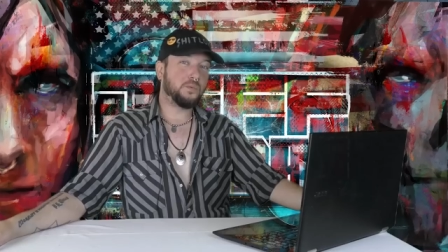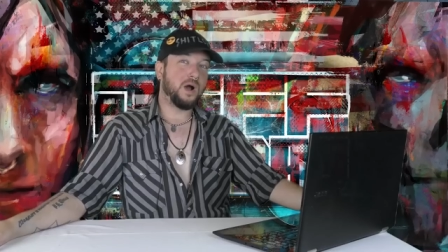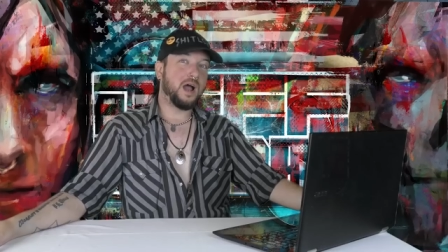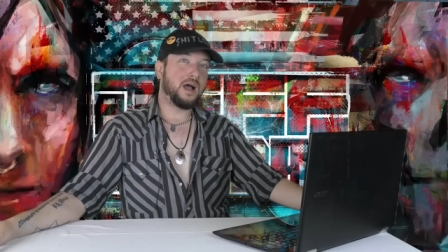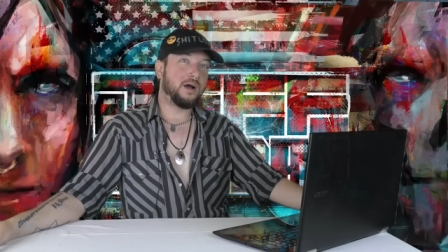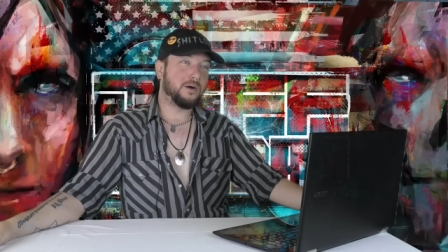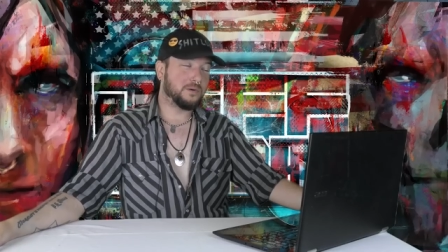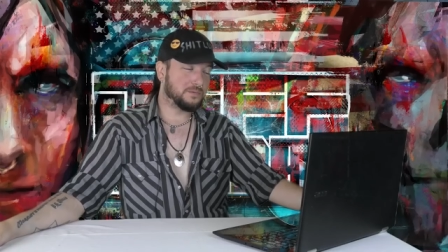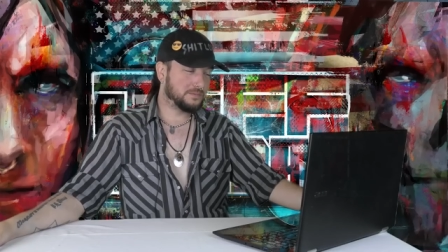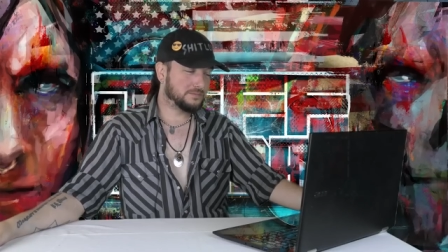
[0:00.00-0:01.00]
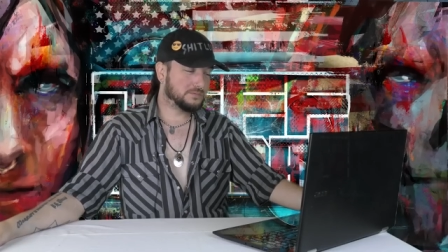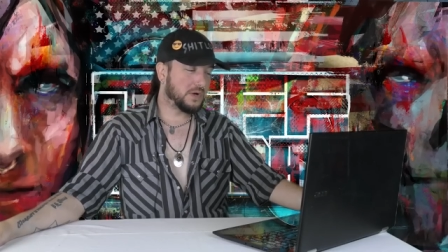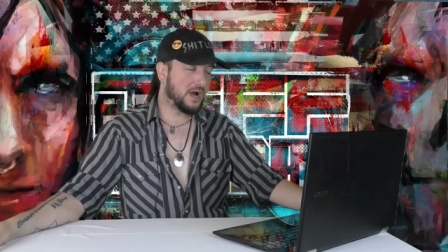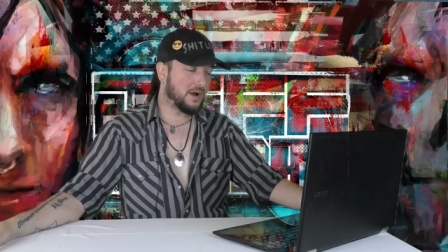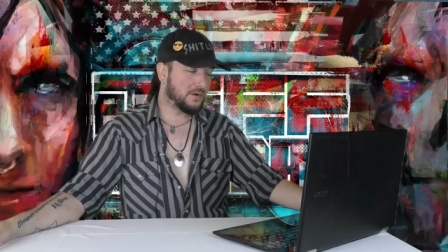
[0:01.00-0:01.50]
Wow.
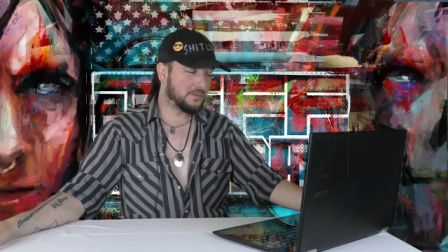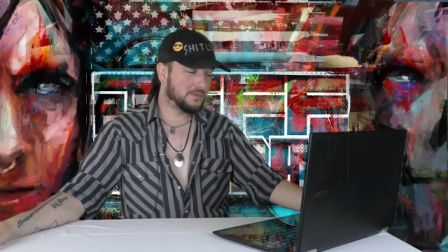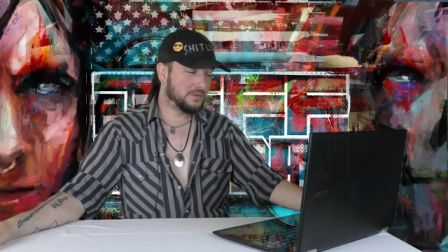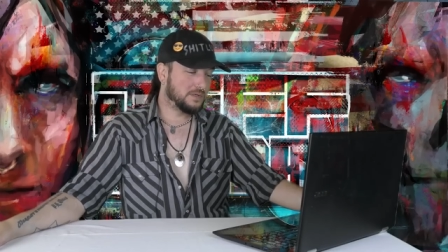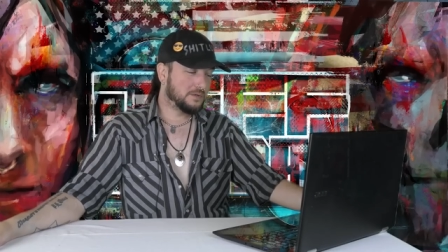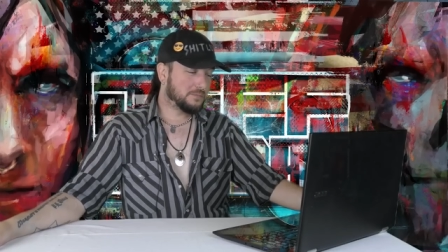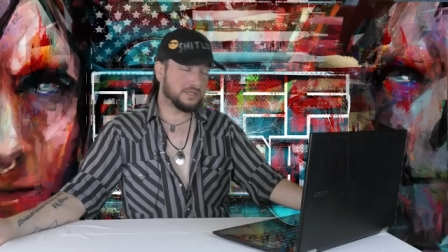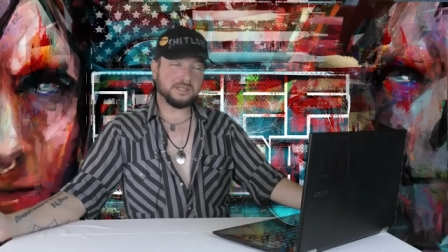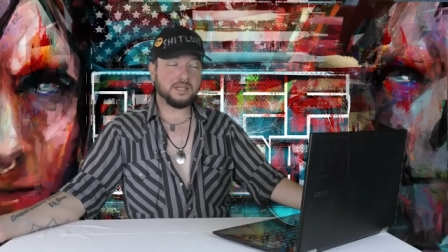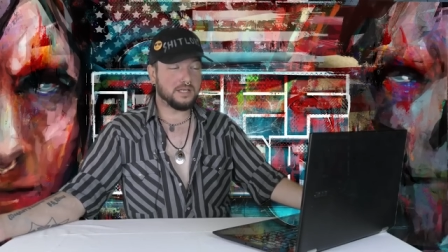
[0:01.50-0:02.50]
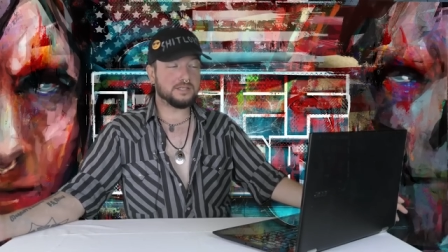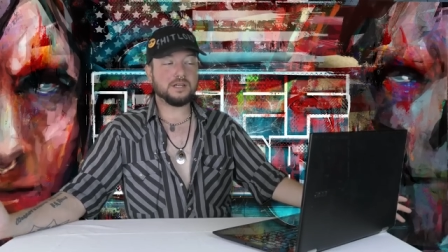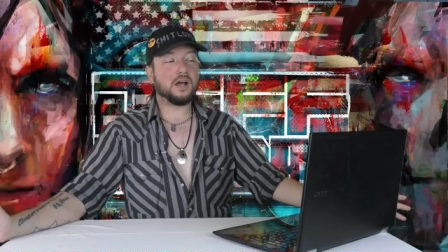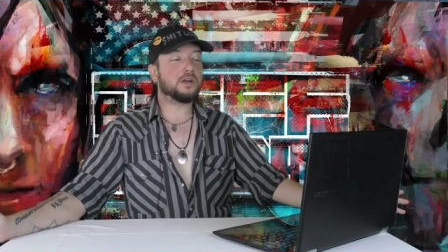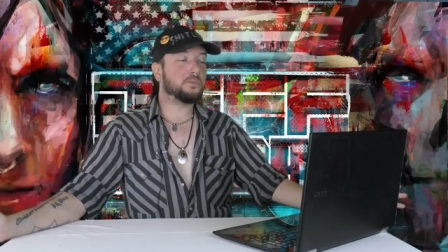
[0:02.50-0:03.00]
Wow. But it's it, it's
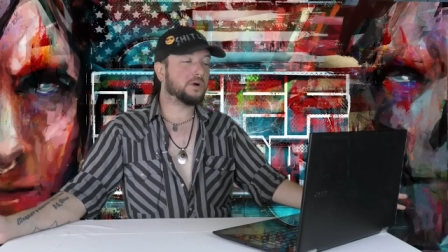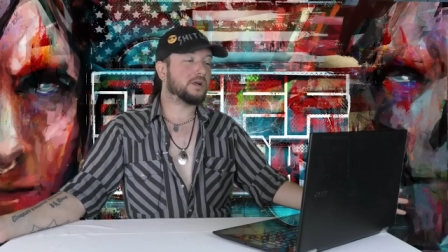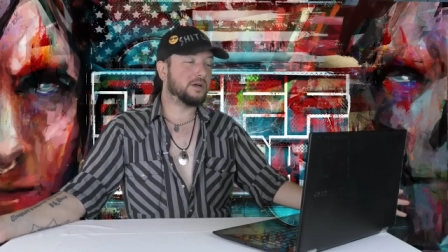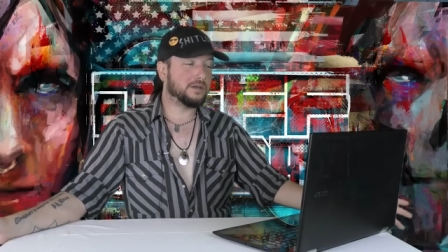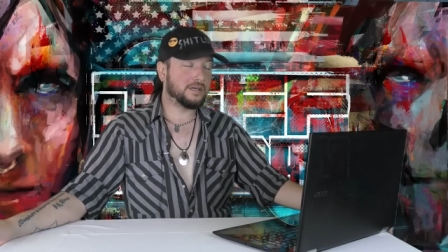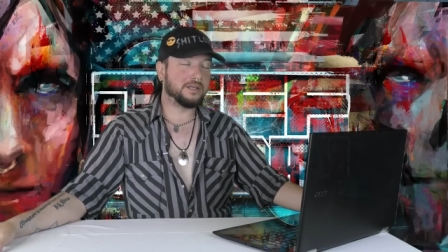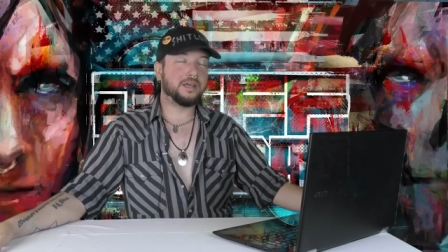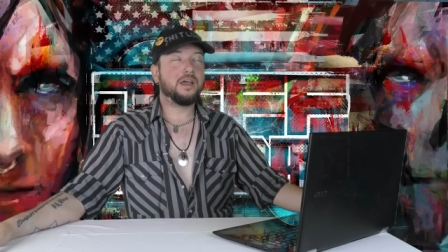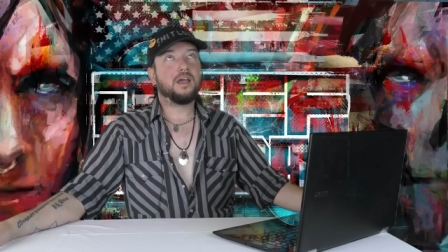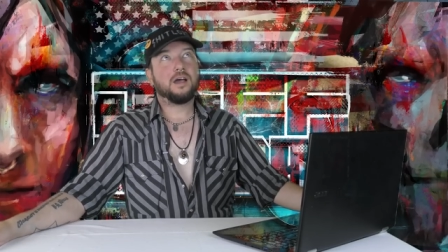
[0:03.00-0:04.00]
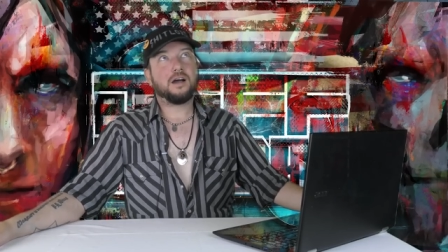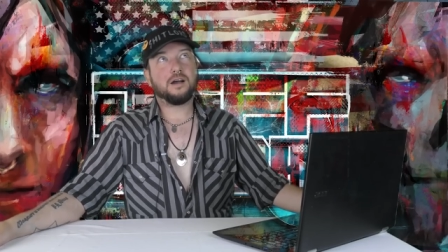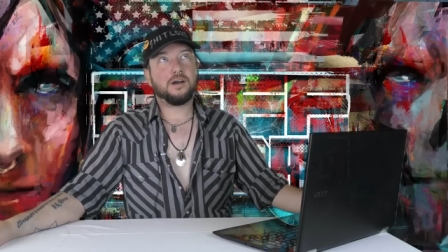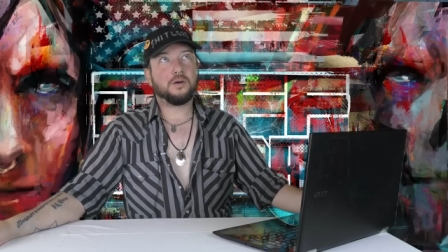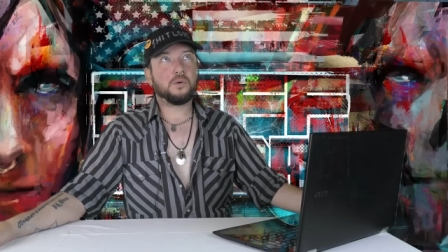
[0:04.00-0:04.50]
not going to work, huh, Kelly?
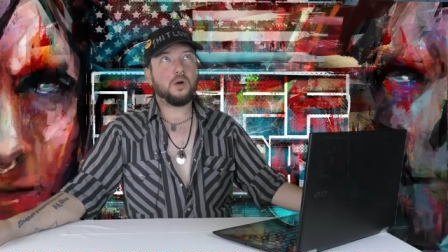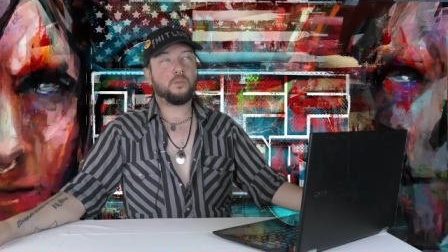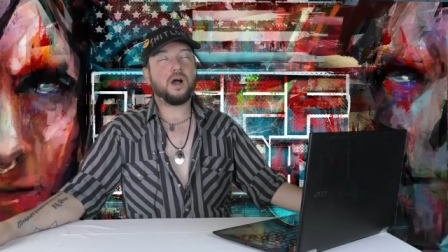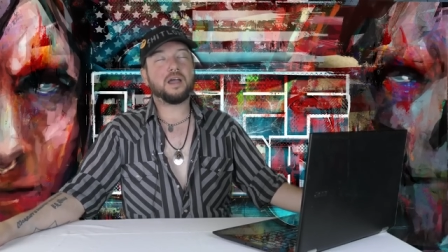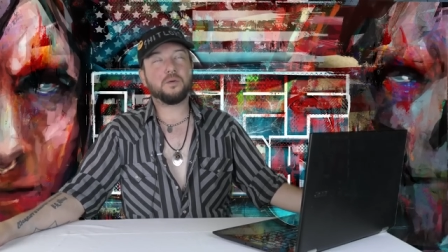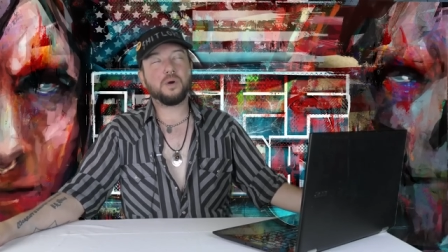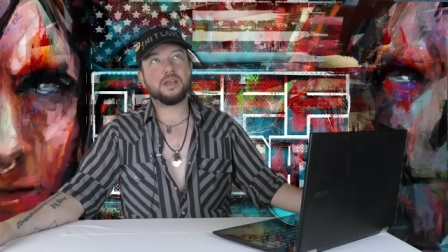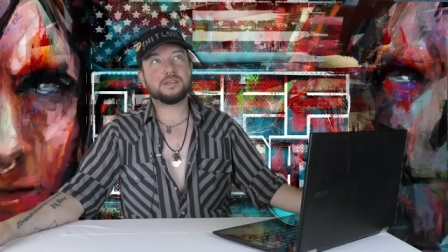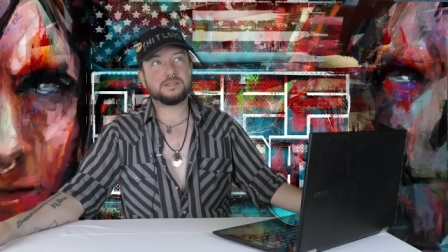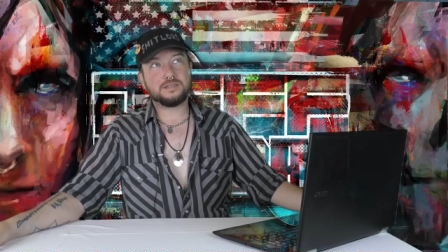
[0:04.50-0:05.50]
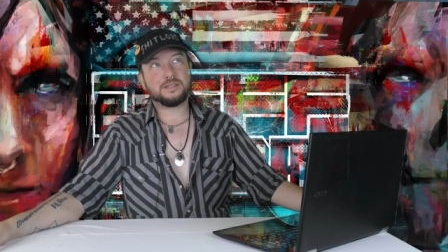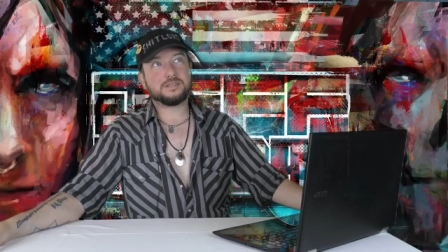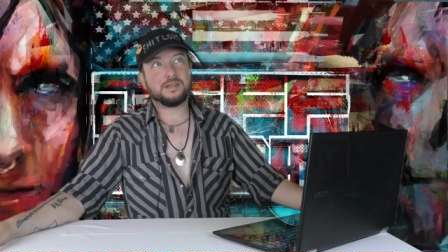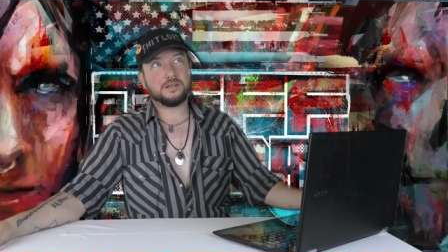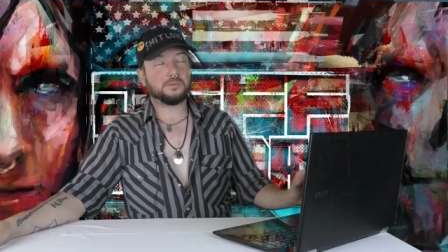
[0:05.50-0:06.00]
Uh, wh- why why is it that
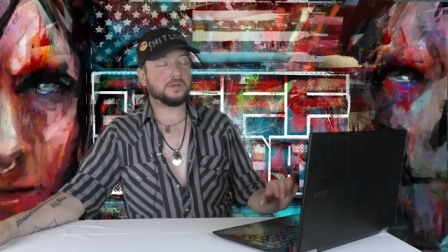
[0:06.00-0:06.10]
it's not going to